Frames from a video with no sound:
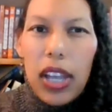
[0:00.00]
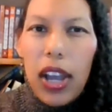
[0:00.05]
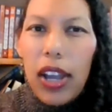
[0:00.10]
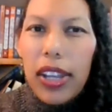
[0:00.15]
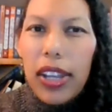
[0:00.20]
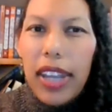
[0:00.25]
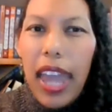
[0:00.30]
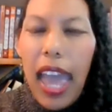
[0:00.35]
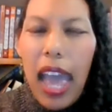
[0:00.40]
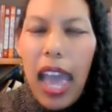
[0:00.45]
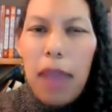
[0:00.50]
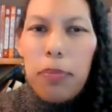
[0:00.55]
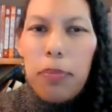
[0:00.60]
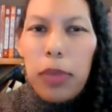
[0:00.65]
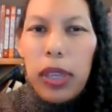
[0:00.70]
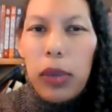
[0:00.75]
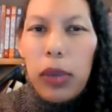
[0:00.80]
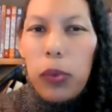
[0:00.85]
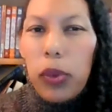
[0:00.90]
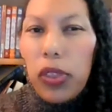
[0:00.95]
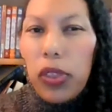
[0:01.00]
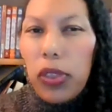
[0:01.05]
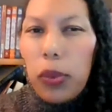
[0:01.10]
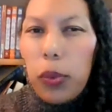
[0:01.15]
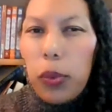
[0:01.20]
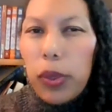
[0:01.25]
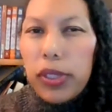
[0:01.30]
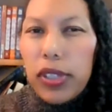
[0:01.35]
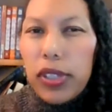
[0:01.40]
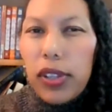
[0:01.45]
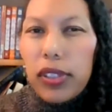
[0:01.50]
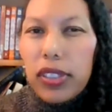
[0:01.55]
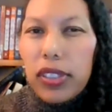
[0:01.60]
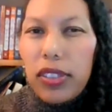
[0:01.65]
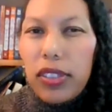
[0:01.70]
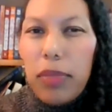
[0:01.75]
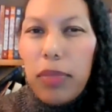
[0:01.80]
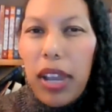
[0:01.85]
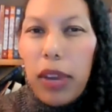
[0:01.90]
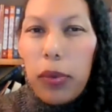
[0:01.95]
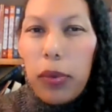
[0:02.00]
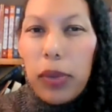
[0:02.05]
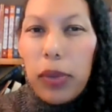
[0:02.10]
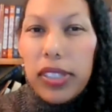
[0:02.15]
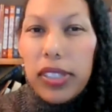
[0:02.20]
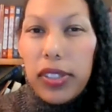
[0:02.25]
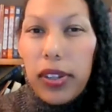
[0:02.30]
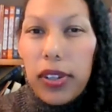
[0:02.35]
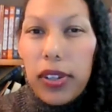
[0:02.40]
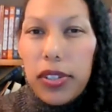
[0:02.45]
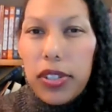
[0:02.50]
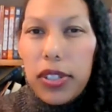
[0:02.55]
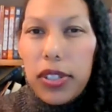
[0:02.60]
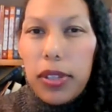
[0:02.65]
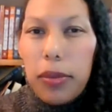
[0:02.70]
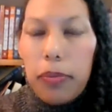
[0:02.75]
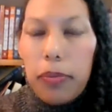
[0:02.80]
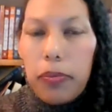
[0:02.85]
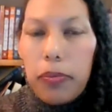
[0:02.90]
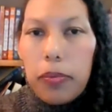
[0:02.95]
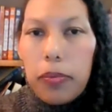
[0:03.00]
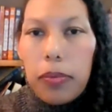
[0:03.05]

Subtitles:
unhappy with the results of my research.